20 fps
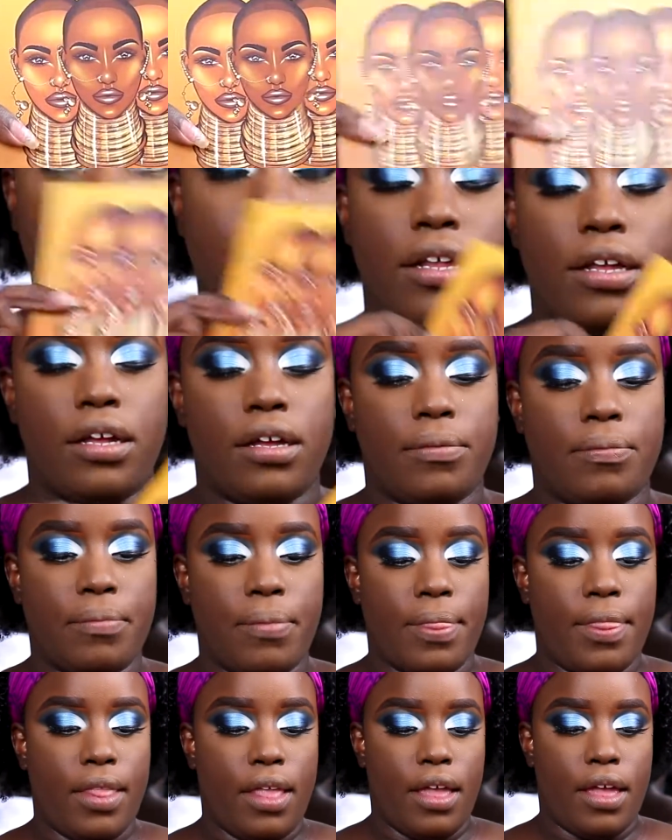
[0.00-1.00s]
palette,
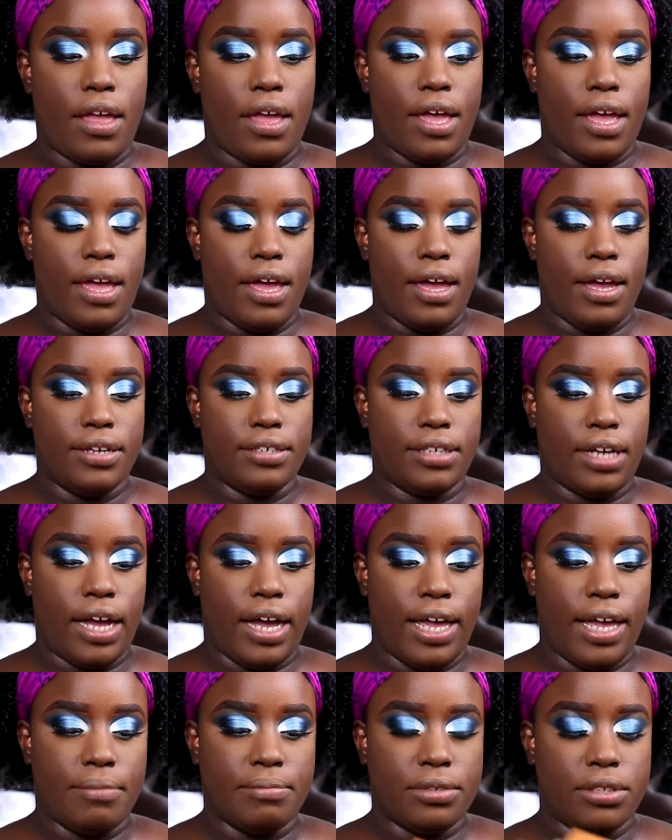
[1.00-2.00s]
and I
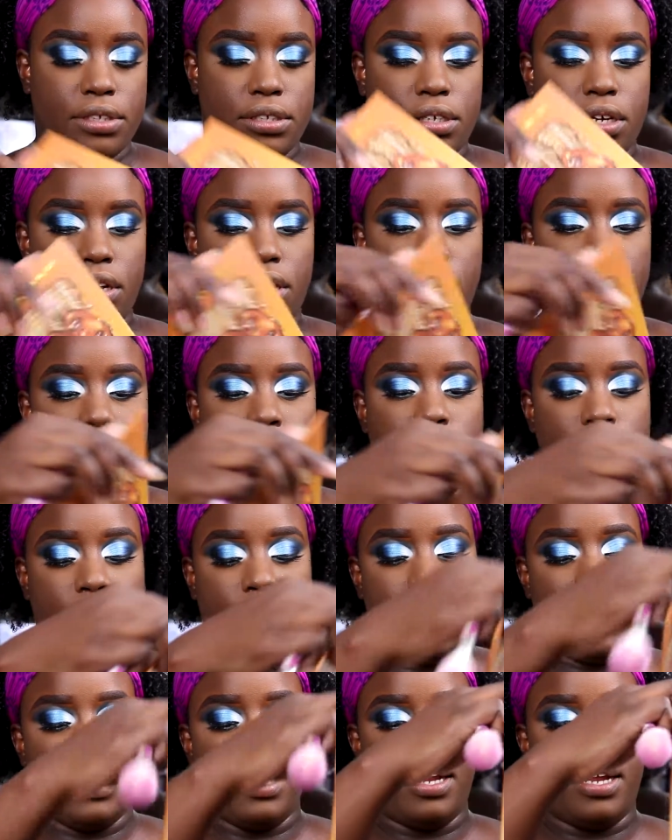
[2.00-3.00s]
am just going to go
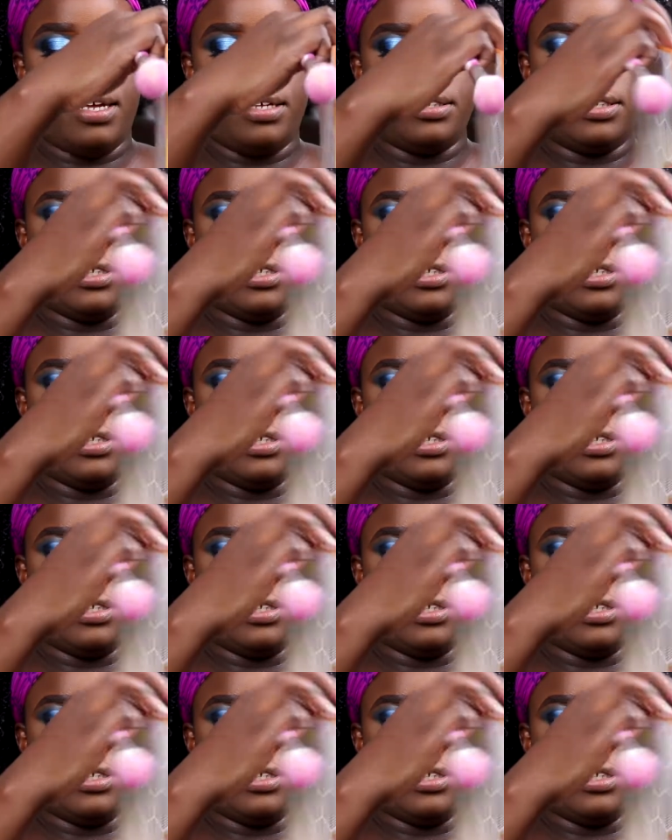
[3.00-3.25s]
ahead and